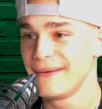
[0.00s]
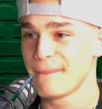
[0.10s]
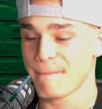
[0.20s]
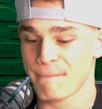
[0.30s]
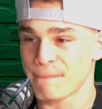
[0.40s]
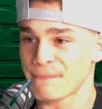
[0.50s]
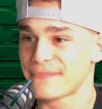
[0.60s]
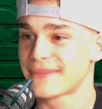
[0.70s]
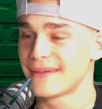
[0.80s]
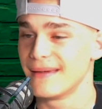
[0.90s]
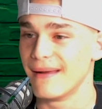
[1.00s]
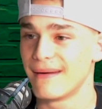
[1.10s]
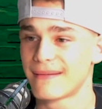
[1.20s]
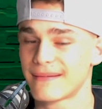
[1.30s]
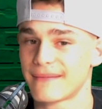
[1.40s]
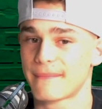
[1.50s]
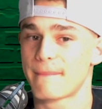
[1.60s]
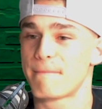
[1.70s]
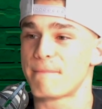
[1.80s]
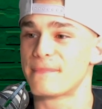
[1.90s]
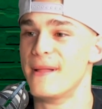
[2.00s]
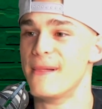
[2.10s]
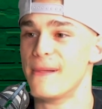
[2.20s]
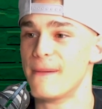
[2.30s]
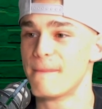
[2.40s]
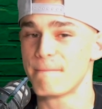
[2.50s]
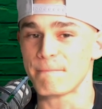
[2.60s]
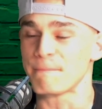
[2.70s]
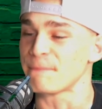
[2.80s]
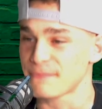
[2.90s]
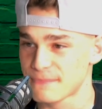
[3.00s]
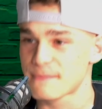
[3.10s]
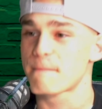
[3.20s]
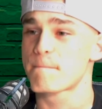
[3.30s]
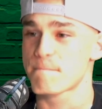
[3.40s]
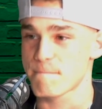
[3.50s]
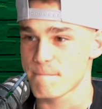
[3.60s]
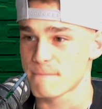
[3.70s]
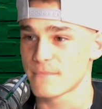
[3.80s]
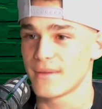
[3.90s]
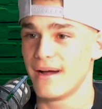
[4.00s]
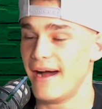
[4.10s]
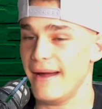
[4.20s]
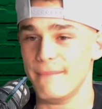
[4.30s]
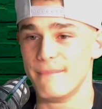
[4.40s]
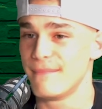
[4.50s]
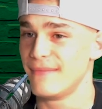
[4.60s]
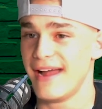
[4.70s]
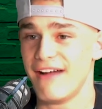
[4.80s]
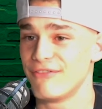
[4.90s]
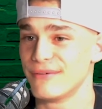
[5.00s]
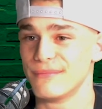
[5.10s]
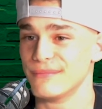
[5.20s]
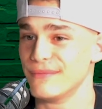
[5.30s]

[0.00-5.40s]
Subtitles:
remember getting the CD, opening it up, putting it in the CD player. Like I remember,